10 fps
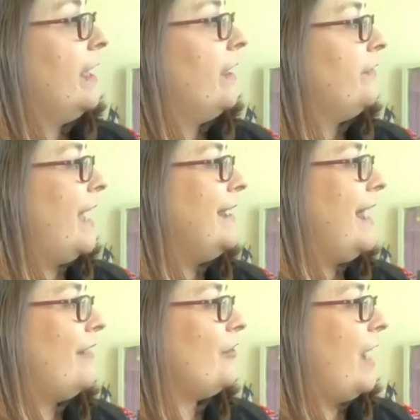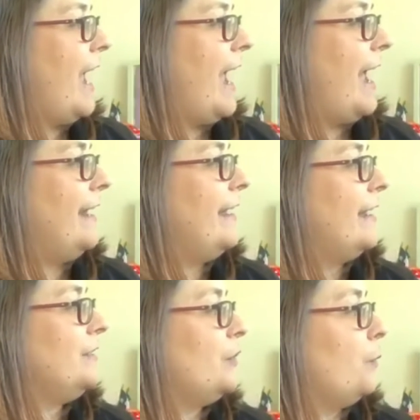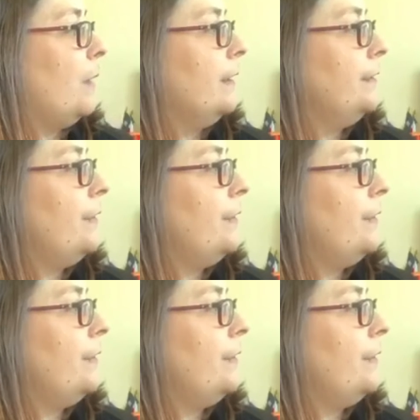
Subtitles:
that never had a door,